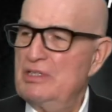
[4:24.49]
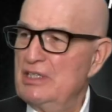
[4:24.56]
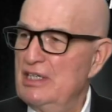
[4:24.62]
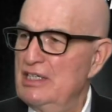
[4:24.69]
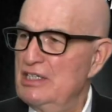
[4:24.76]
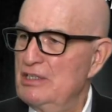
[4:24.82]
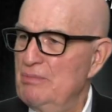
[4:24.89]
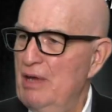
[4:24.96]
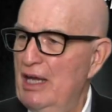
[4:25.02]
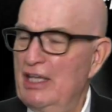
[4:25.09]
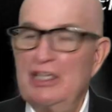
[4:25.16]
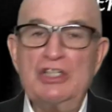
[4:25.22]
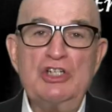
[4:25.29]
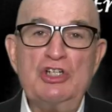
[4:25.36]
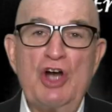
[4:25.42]
as
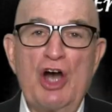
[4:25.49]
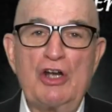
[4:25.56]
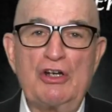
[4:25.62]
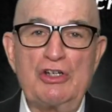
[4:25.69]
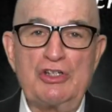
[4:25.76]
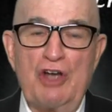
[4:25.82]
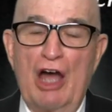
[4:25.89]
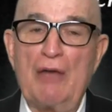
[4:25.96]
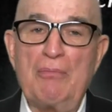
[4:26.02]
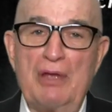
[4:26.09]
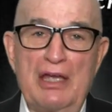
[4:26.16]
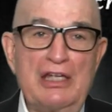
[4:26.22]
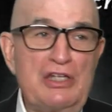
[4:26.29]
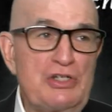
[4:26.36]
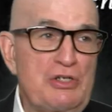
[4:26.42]
my daughter taught me,
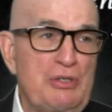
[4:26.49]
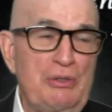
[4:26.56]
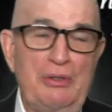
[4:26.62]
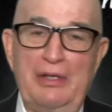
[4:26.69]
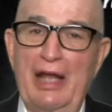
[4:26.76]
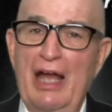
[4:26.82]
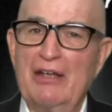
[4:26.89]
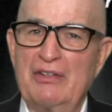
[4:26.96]
and it's true now,